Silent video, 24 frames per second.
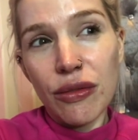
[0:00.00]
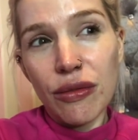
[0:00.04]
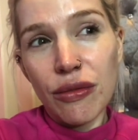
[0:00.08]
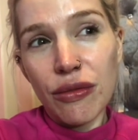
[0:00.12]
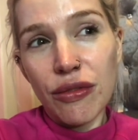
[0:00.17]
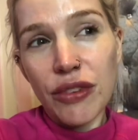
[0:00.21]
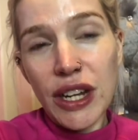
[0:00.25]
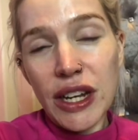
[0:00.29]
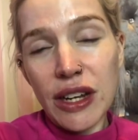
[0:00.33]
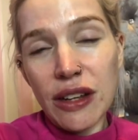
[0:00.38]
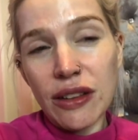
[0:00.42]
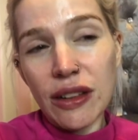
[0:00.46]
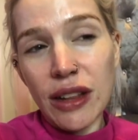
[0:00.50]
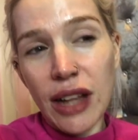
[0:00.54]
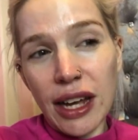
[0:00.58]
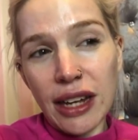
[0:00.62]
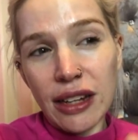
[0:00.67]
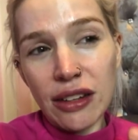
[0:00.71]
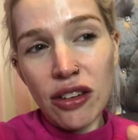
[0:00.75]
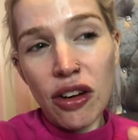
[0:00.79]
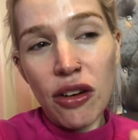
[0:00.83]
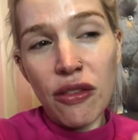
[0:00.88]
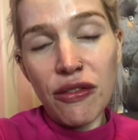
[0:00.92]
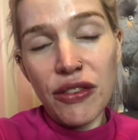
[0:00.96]
for
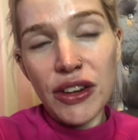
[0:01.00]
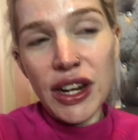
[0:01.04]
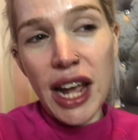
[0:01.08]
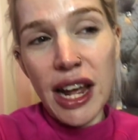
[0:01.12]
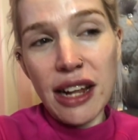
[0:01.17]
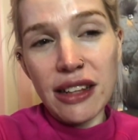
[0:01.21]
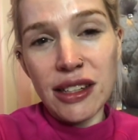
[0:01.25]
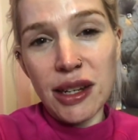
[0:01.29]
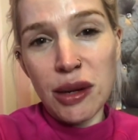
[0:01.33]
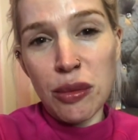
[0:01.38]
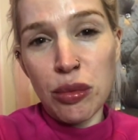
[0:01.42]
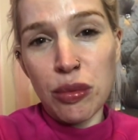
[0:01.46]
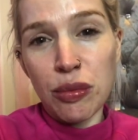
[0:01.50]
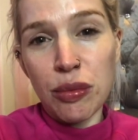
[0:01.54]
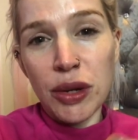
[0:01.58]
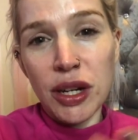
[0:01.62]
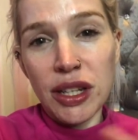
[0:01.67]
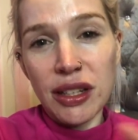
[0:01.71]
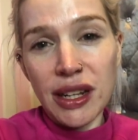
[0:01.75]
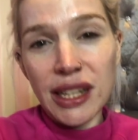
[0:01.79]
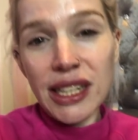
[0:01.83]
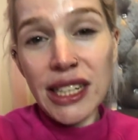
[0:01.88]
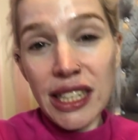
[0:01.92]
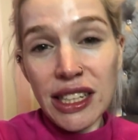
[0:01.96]
like not forgetting
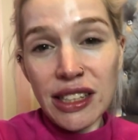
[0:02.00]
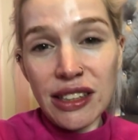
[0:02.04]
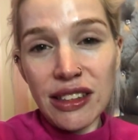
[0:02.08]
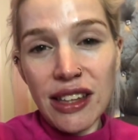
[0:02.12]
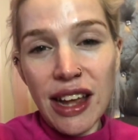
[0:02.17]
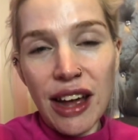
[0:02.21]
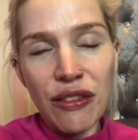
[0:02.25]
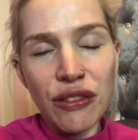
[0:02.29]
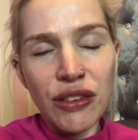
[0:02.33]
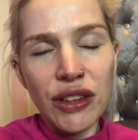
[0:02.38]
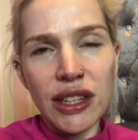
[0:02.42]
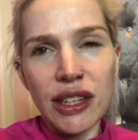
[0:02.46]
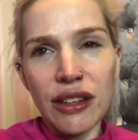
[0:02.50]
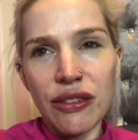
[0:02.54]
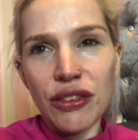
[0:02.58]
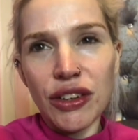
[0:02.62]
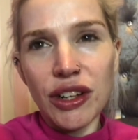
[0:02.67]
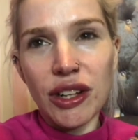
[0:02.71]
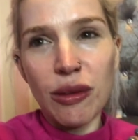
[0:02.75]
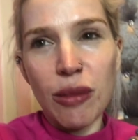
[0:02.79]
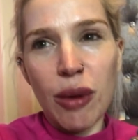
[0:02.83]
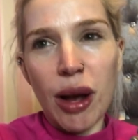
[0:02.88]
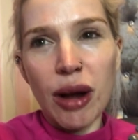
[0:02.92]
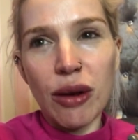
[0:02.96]
because I did definitely
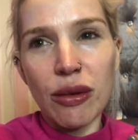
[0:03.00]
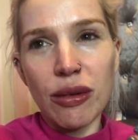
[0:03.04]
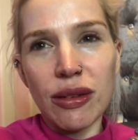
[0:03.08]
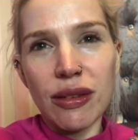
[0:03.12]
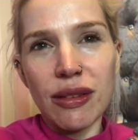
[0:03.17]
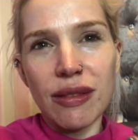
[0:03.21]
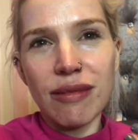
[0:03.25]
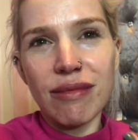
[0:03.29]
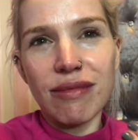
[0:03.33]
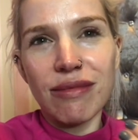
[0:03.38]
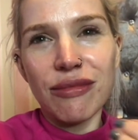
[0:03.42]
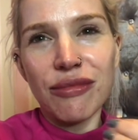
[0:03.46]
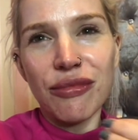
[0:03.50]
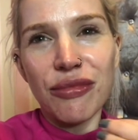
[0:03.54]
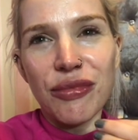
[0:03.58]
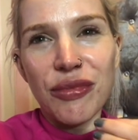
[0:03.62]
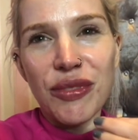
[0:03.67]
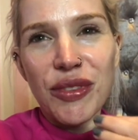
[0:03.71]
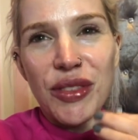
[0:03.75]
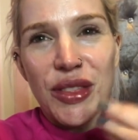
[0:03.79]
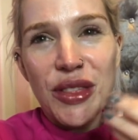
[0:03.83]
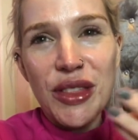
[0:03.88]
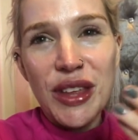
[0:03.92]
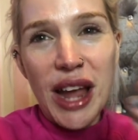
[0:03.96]
film out
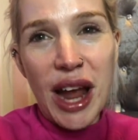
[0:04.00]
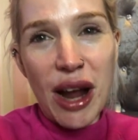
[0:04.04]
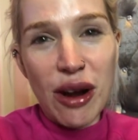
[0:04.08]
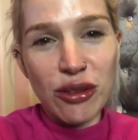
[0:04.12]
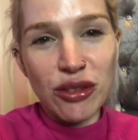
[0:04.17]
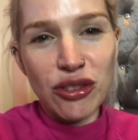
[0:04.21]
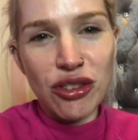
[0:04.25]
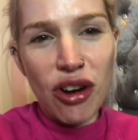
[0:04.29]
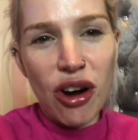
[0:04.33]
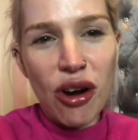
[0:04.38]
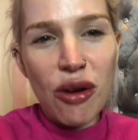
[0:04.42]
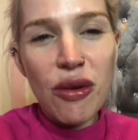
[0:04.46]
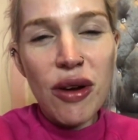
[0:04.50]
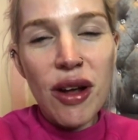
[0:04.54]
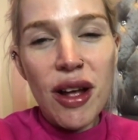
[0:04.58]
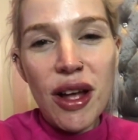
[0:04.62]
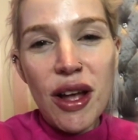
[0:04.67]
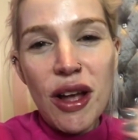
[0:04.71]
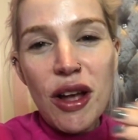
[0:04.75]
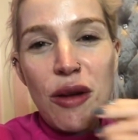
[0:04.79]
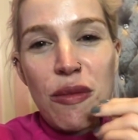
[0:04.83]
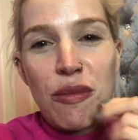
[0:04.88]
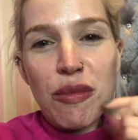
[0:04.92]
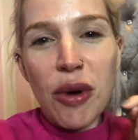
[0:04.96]
the outro,
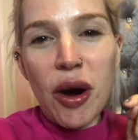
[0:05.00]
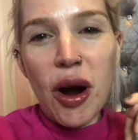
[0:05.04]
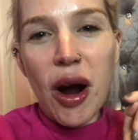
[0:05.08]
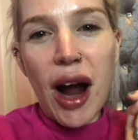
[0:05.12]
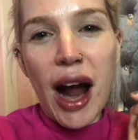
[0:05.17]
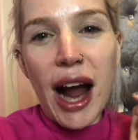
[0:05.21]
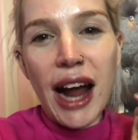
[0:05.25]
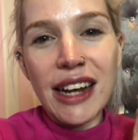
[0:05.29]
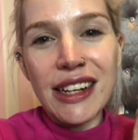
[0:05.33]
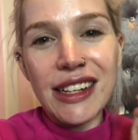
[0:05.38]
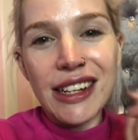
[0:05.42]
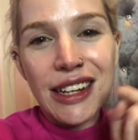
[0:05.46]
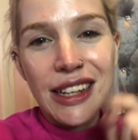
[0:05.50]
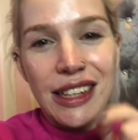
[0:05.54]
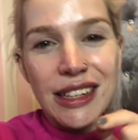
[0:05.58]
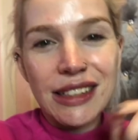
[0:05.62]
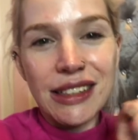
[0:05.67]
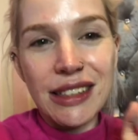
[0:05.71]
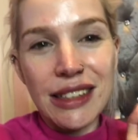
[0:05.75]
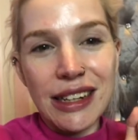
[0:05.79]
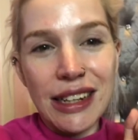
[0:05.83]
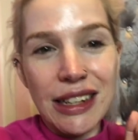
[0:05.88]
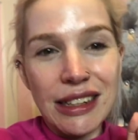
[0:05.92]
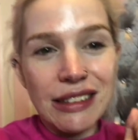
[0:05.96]
but I
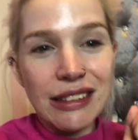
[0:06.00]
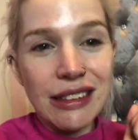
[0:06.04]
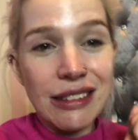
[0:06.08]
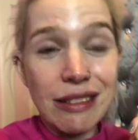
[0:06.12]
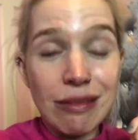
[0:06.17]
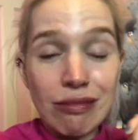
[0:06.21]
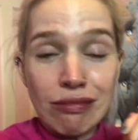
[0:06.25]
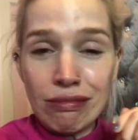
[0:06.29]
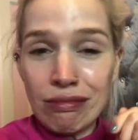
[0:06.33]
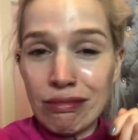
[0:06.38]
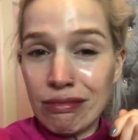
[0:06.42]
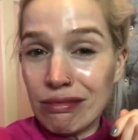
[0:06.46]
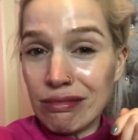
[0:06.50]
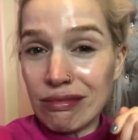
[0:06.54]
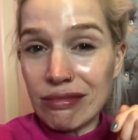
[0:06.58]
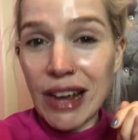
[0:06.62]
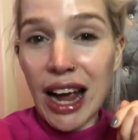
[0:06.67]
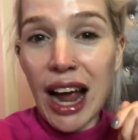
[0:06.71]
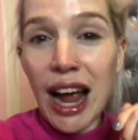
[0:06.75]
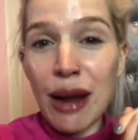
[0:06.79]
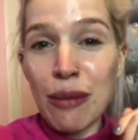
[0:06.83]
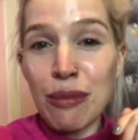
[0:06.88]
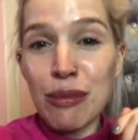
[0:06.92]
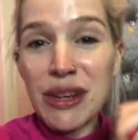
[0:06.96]
deleted it. I'm
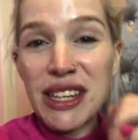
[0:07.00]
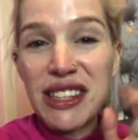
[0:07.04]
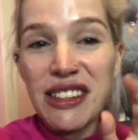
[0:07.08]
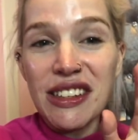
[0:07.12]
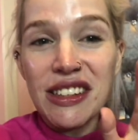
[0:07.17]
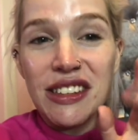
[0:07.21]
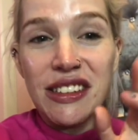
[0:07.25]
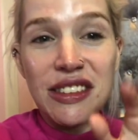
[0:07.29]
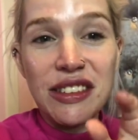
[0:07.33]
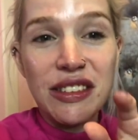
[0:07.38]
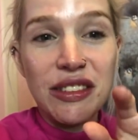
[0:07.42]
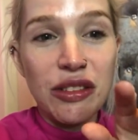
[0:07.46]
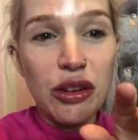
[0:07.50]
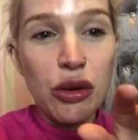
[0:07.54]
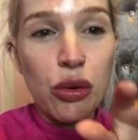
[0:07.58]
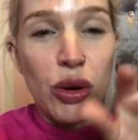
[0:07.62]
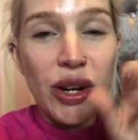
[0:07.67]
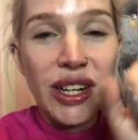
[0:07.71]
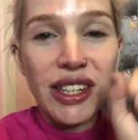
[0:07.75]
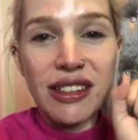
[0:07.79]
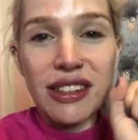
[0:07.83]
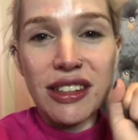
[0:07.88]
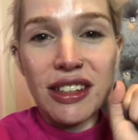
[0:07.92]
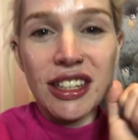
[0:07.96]
mm, it
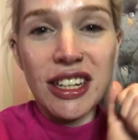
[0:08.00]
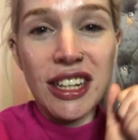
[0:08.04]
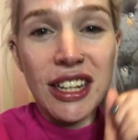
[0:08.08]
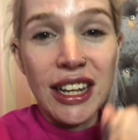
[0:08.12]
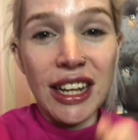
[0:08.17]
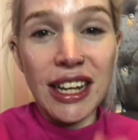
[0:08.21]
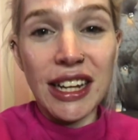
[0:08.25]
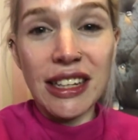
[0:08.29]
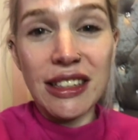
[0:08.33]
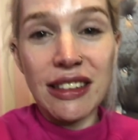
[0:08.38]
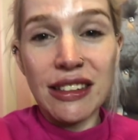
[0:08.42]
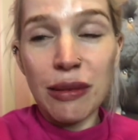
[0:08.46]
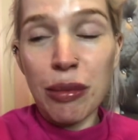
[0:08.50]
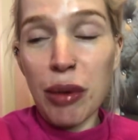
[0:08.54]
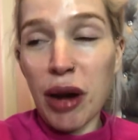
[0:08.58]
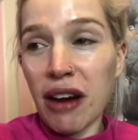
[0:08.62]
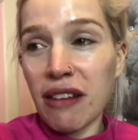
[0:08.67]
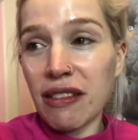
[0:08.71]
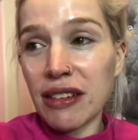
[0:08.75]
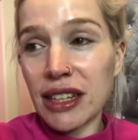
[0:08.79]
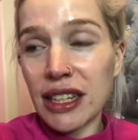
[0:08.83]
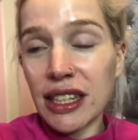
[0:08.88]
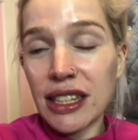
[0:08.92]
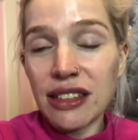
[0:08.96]
quick to delete
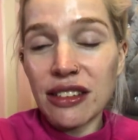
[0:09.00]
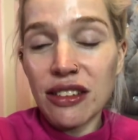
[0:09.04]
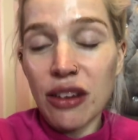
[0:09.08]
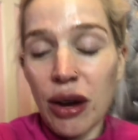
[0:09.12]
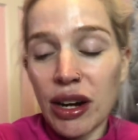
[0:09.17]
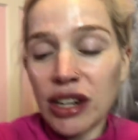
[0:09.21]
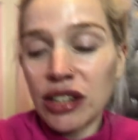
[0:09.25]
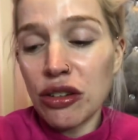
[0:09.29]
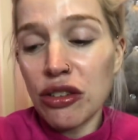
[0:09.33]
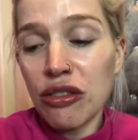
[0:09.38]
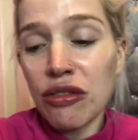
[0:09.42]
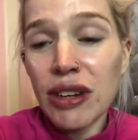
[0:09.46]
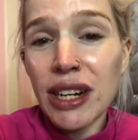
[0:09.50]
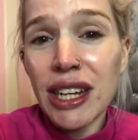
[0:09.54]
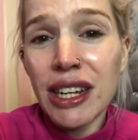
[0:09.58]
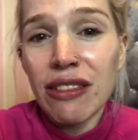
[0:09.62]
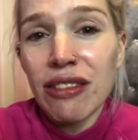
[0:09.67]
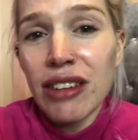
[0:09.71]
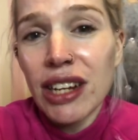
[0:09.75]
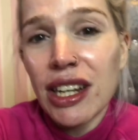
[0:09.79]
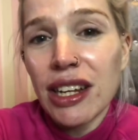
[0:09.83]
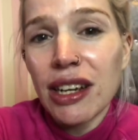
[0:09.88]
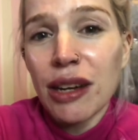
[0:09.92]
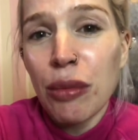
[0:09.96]
apparently. So I do really,
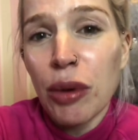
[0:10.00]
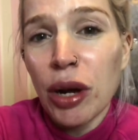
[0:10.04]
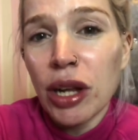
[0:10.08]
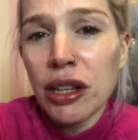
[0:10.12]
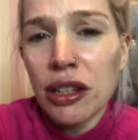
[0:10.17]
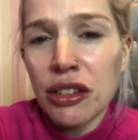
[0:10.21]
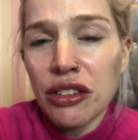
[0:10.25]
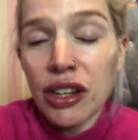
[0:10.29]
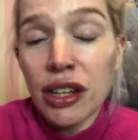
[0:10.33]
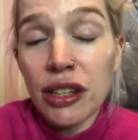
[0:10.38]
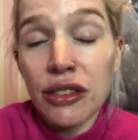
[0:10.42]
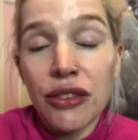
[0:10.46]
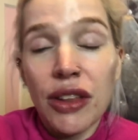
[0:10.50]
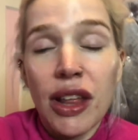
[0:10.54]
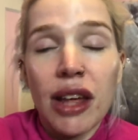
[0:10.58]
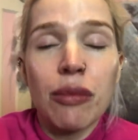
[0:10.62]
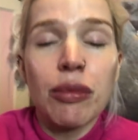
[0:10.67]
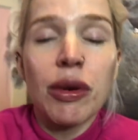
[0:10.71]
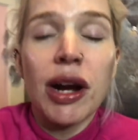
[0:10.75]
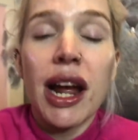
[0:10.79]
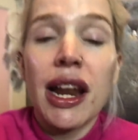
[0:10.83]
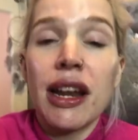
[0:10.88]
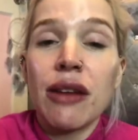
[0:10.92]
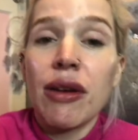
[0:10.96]
really apologise for that.
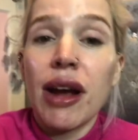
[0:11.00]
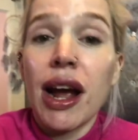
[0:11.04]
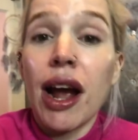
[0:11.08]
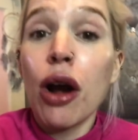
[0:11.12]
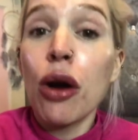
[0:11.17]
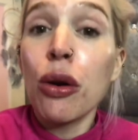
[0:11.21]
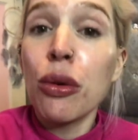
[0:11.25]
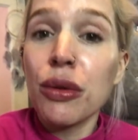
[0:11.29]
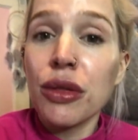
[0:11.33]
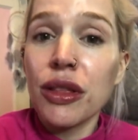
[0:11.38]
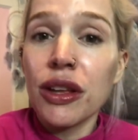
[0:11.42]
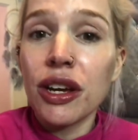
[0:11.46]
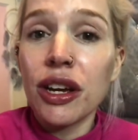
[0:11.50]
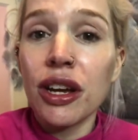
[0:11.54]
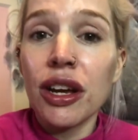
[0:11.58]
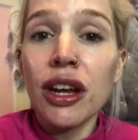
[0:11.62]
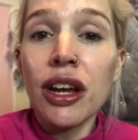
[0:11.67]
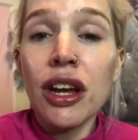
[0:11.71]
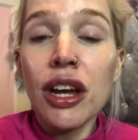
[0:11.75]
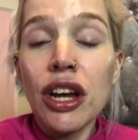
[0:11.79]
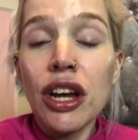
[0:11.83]
But anyway, I hope that